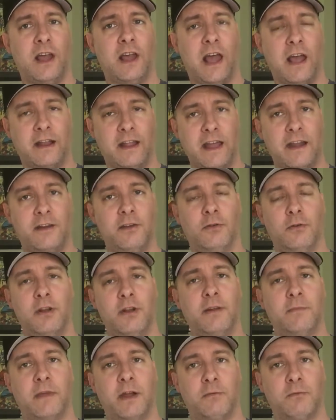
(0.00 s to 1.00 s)
I got
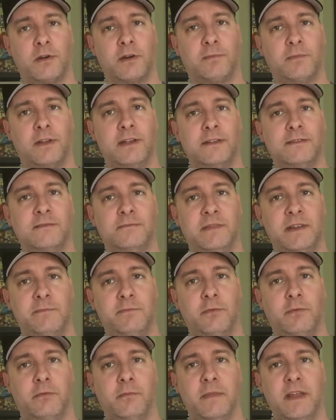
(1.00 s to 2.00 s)
annoyed at my workplace and
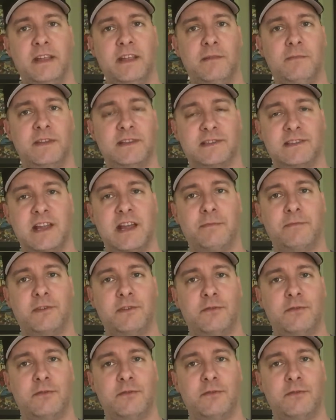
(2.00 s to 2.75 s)
people were making me stop